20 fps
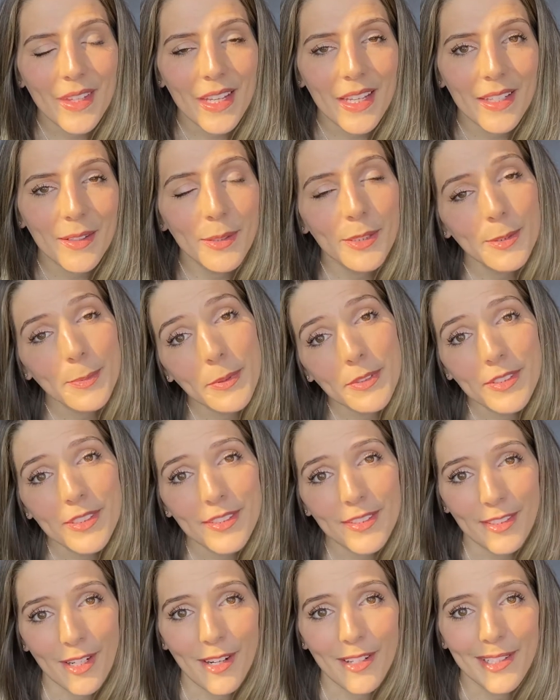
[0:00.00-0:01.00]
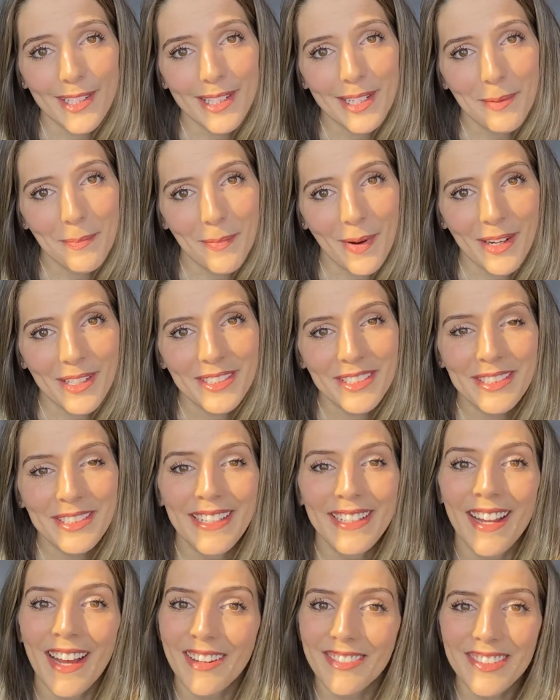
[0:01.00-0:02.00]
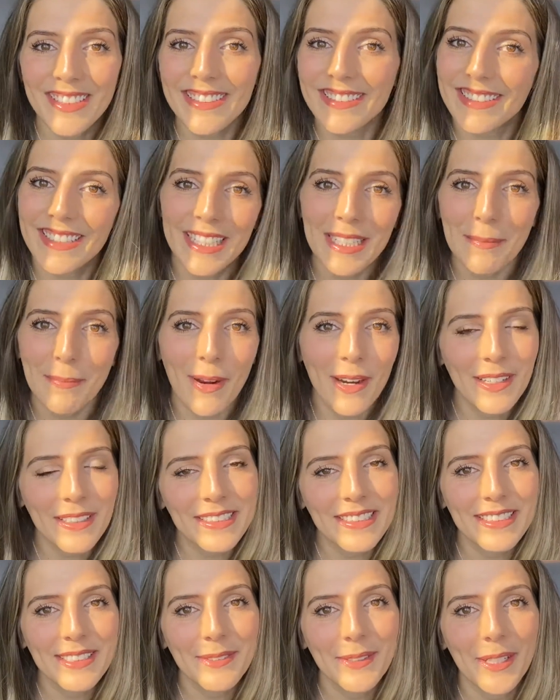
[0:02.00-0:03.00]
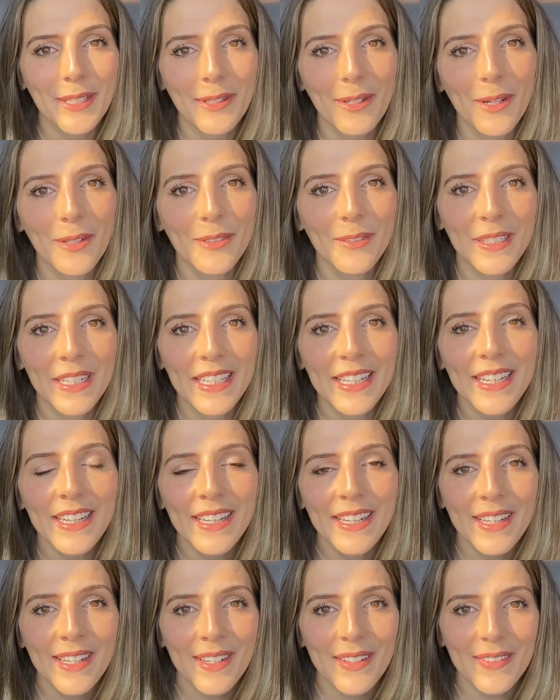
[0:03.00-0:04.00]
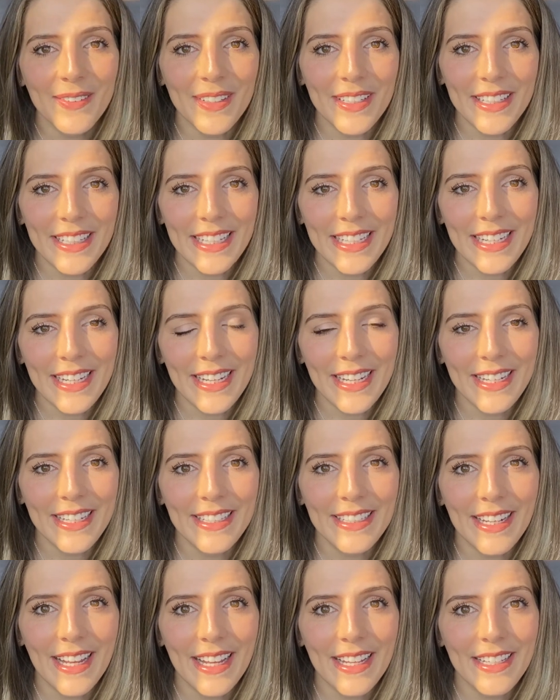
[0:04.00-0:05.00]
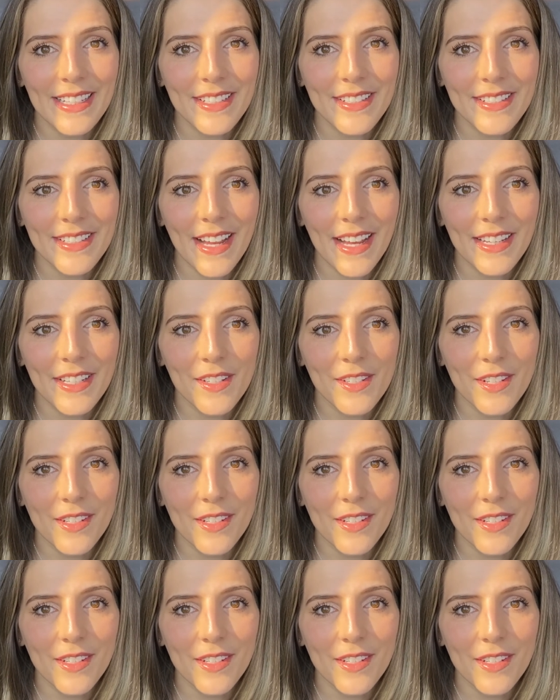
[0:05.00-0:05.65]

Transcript: he was supposed to start there in March and obviously March is when COVID really hit and I,